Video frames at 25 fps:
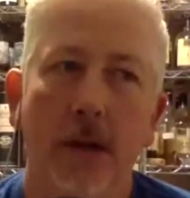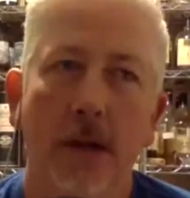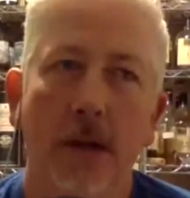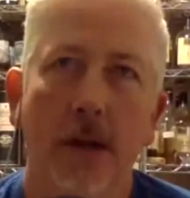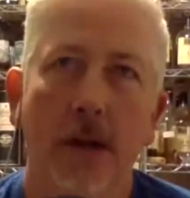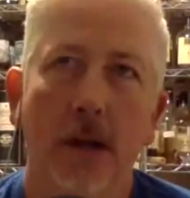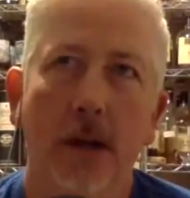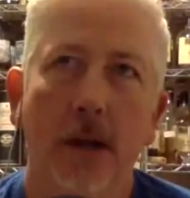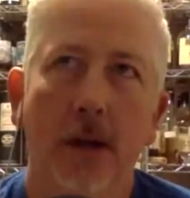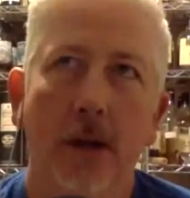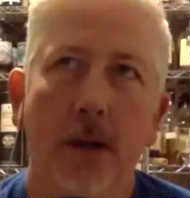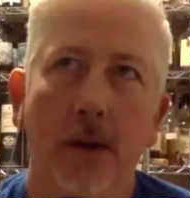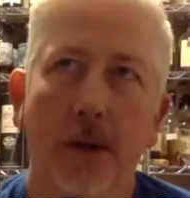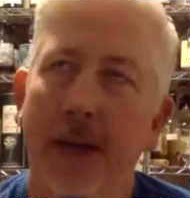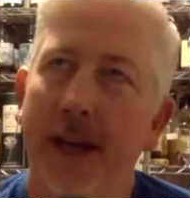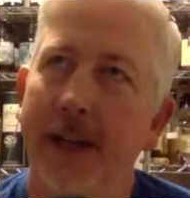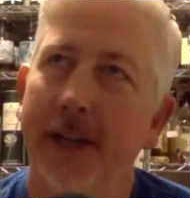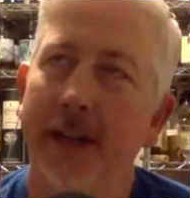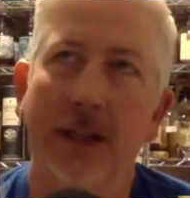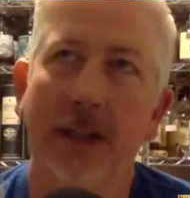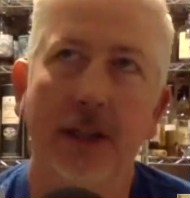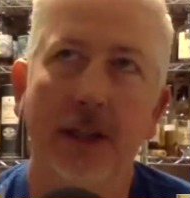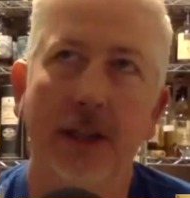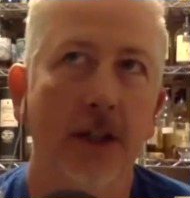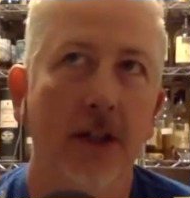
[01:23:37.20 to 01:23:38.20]
oh, that's
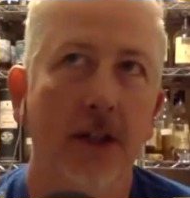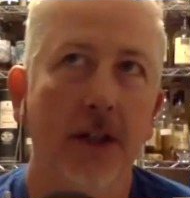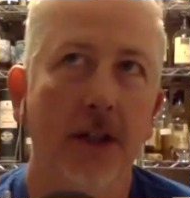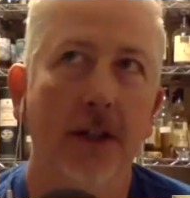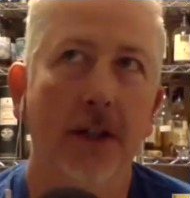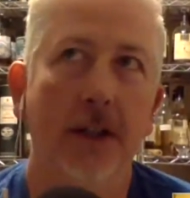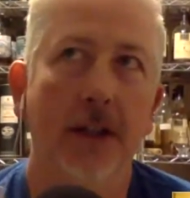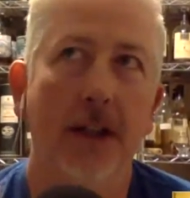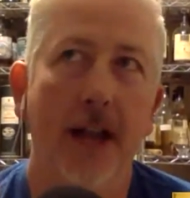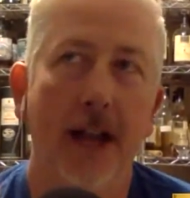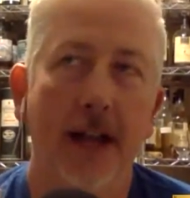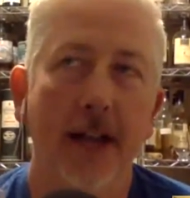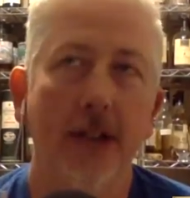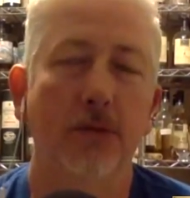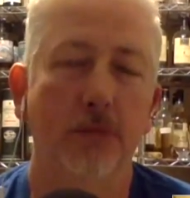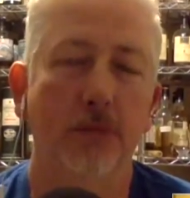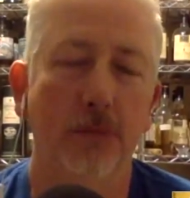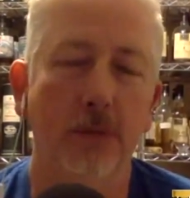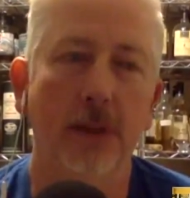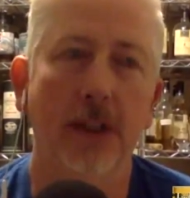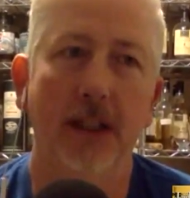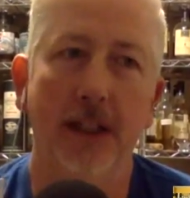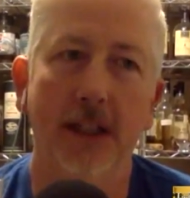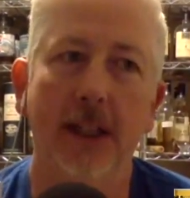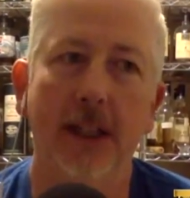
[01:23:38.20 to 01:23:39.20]
good. That's
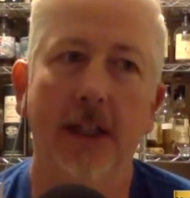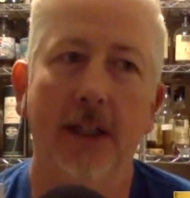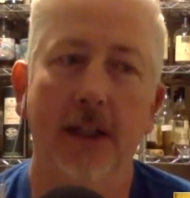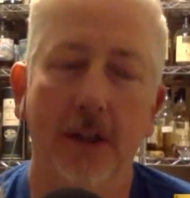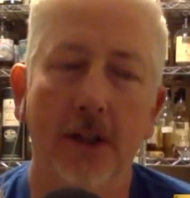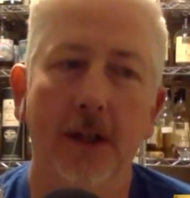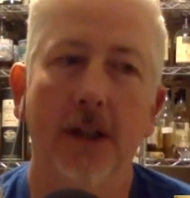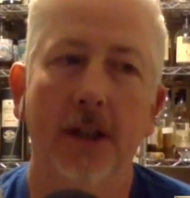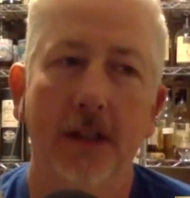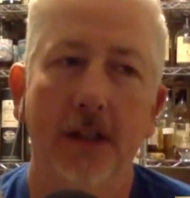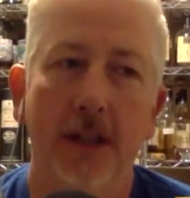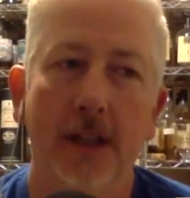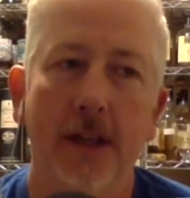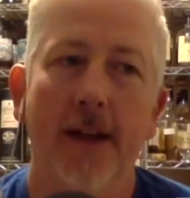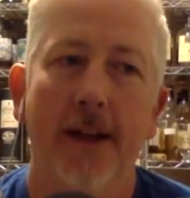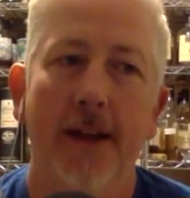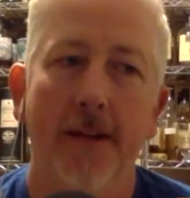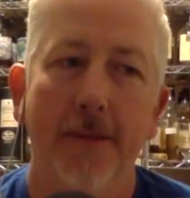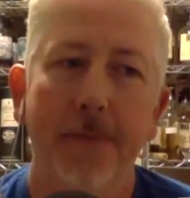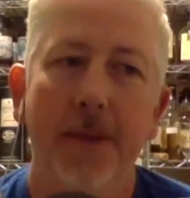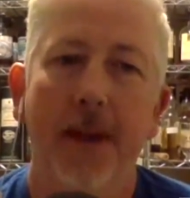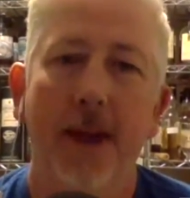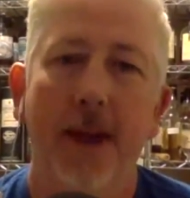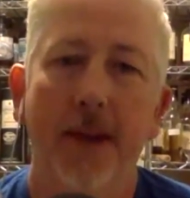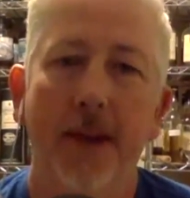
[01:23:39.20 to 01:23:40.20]
really good.
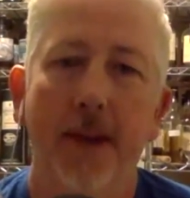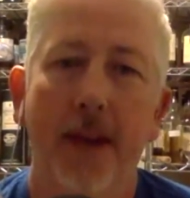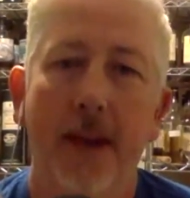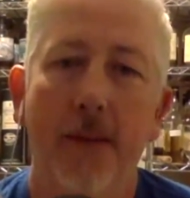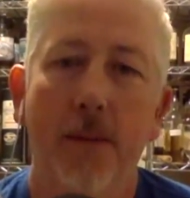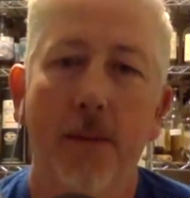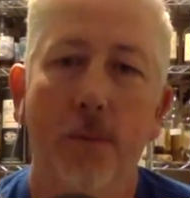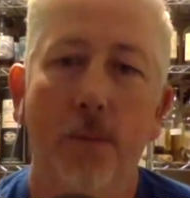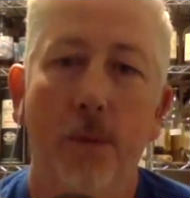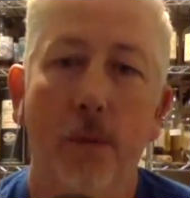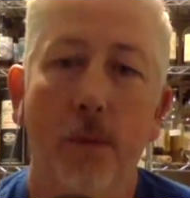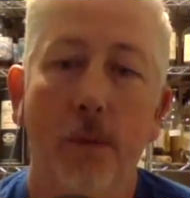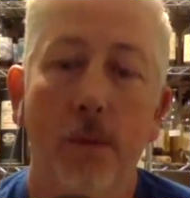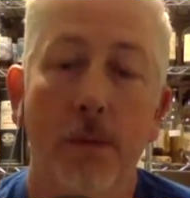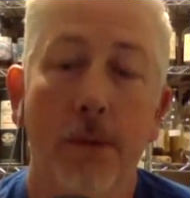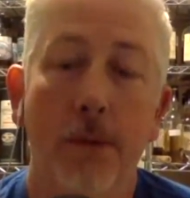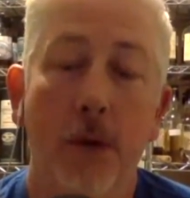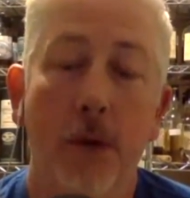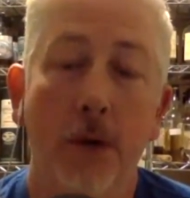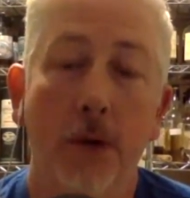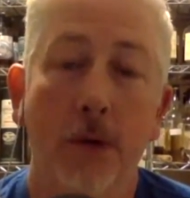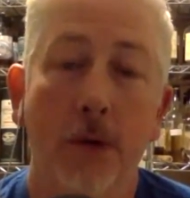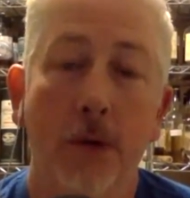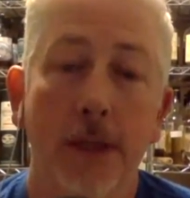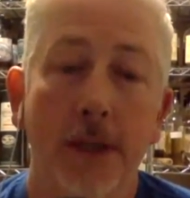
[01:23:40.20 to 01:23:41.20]
And then when we
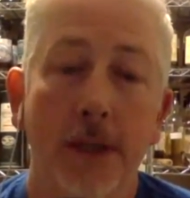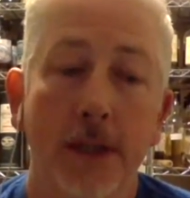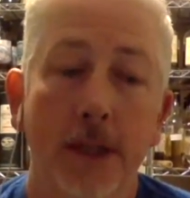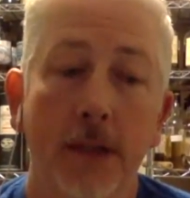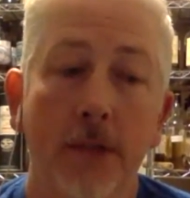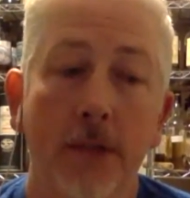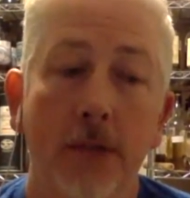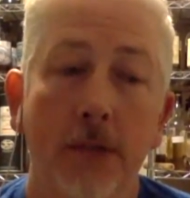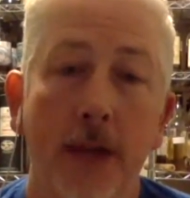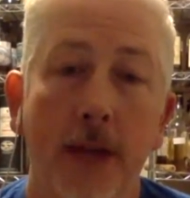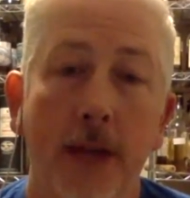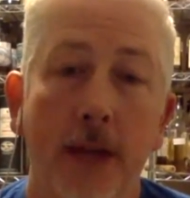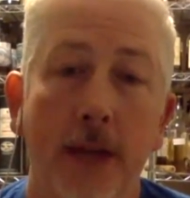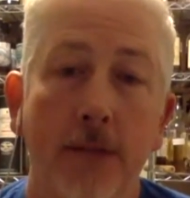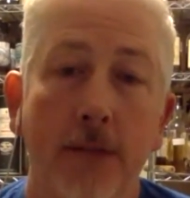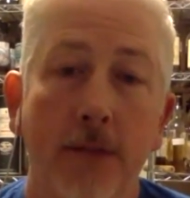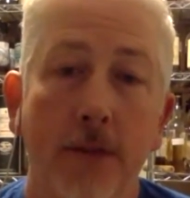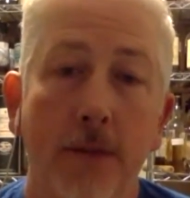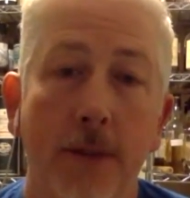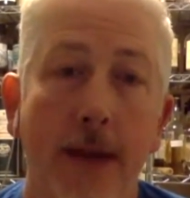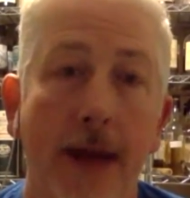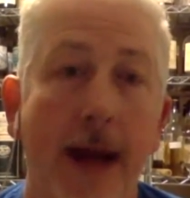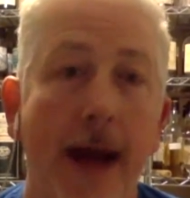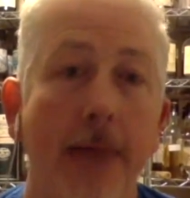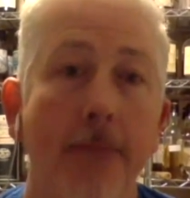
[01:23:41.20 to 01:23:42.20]
bottled a single cask from
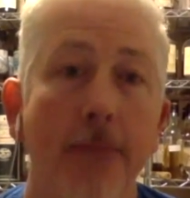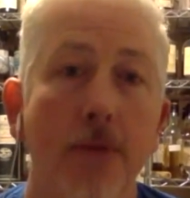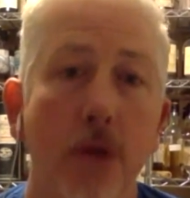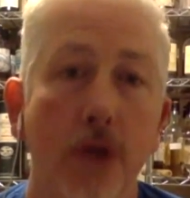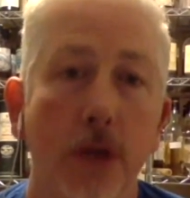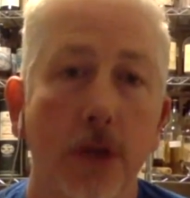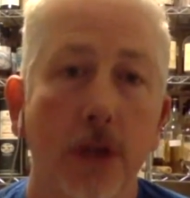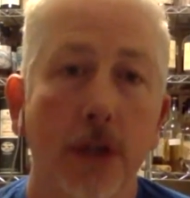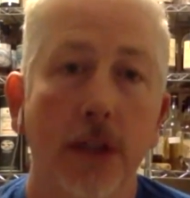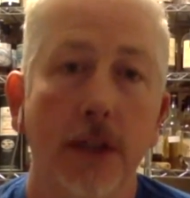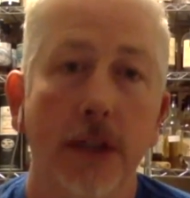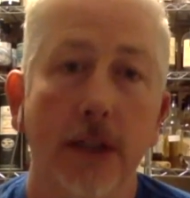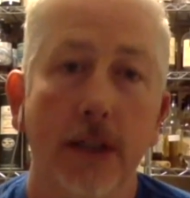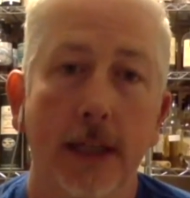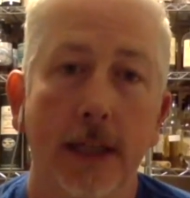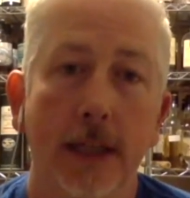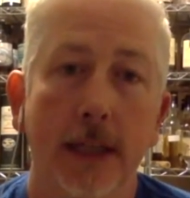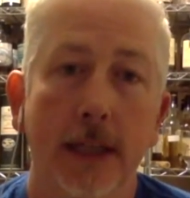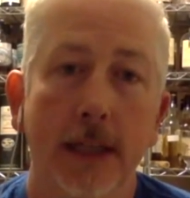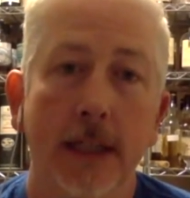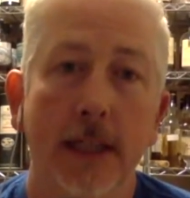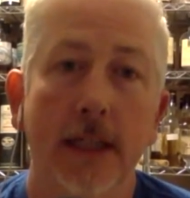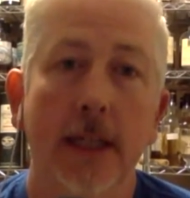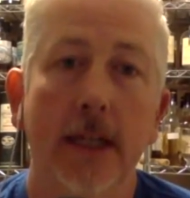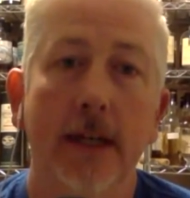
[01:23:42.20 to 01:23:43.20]
Amrut in
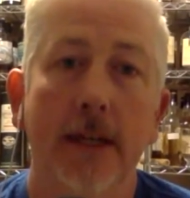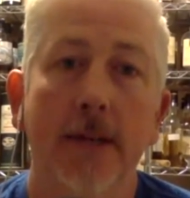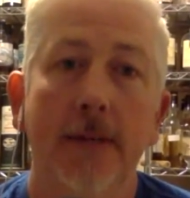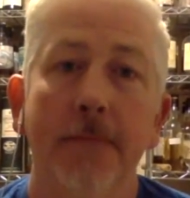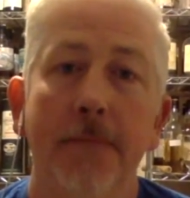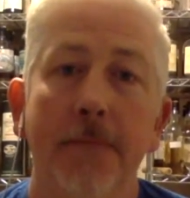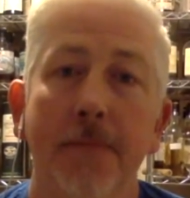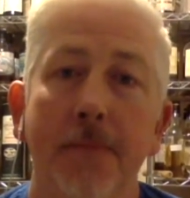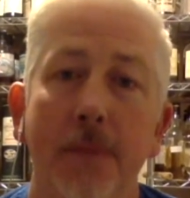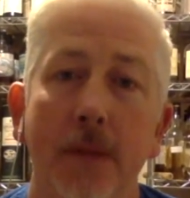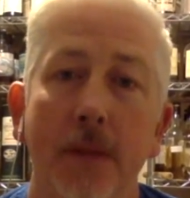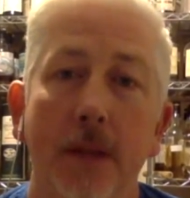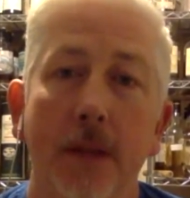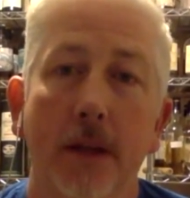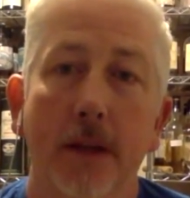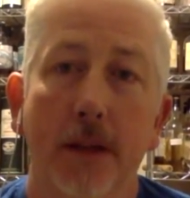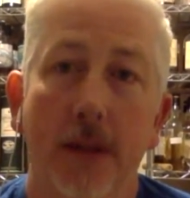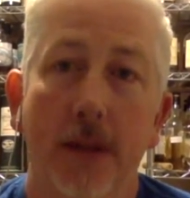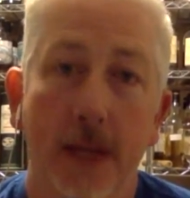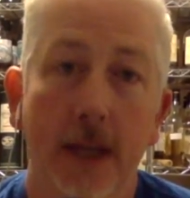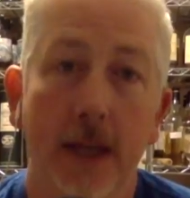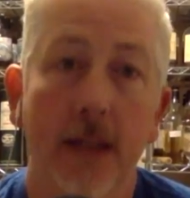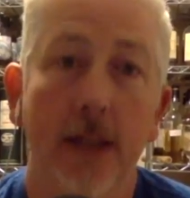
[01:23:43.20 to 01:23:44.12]
India, they had